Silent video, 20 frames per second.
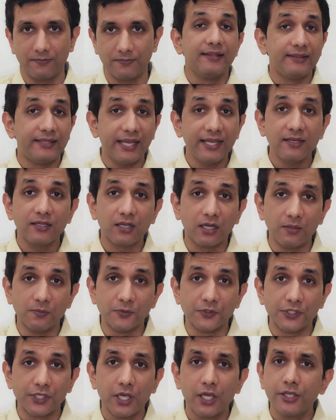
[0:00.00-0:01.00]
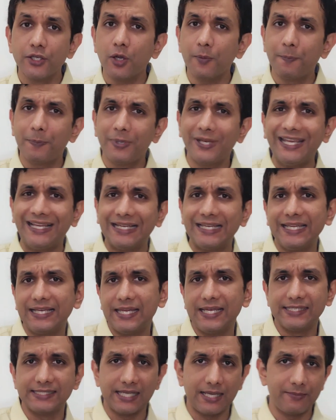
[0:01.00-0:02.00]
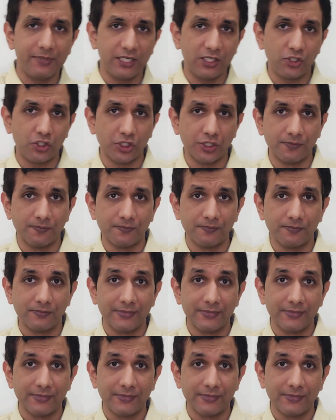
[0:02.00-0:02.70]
Then comes your preclinical examination.